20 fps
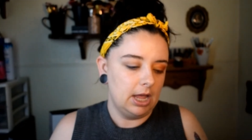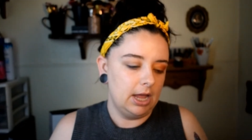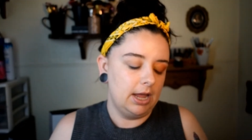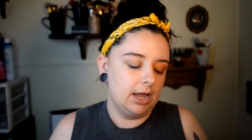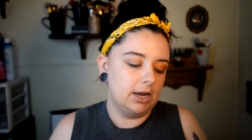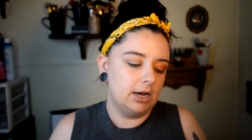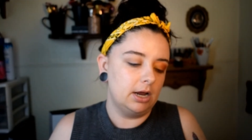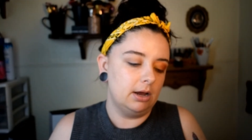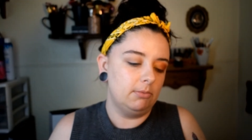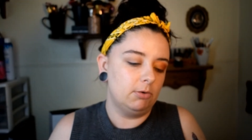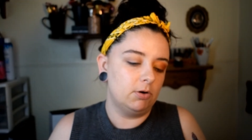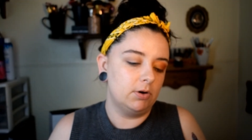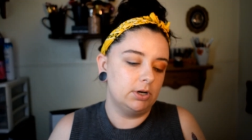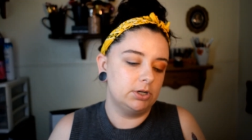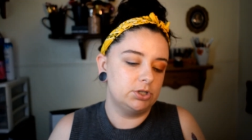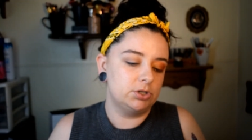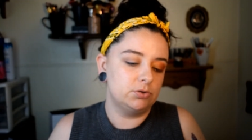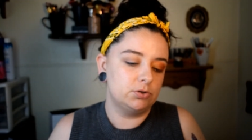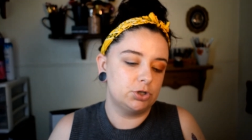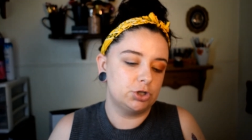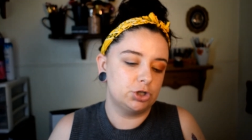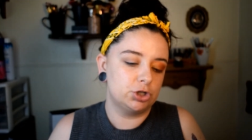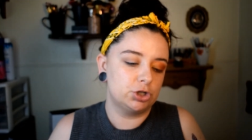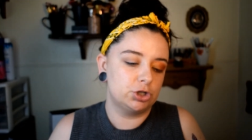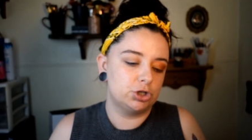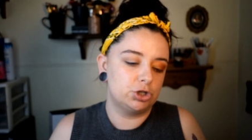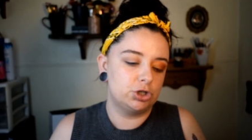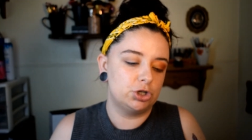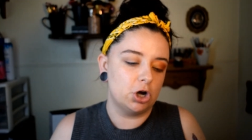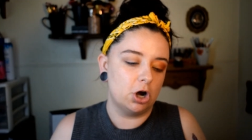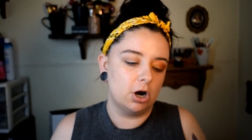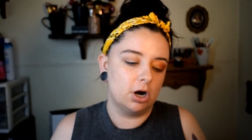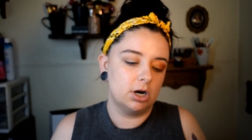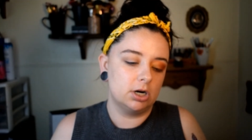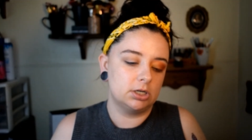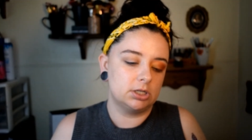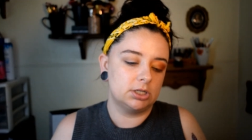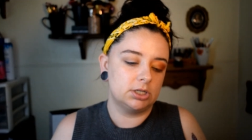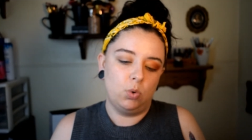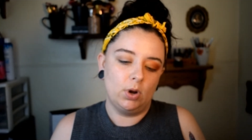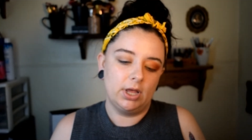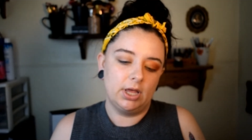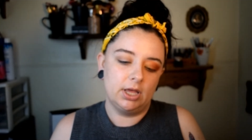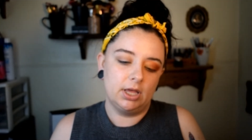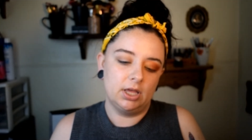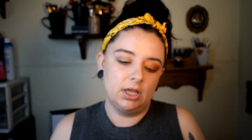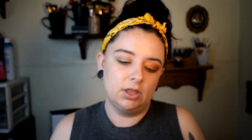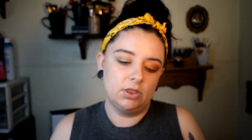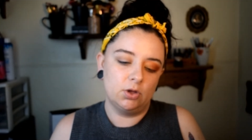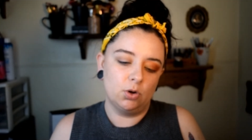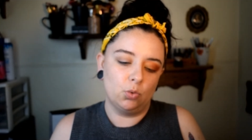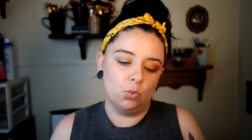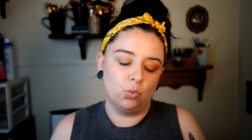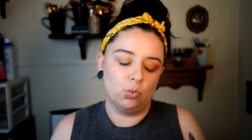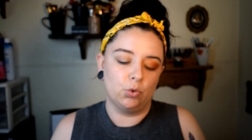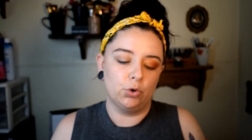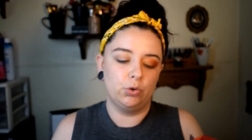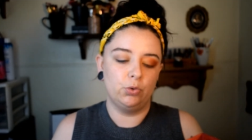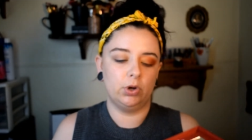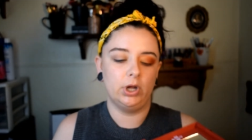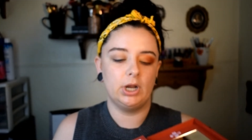and I'm going to start with Root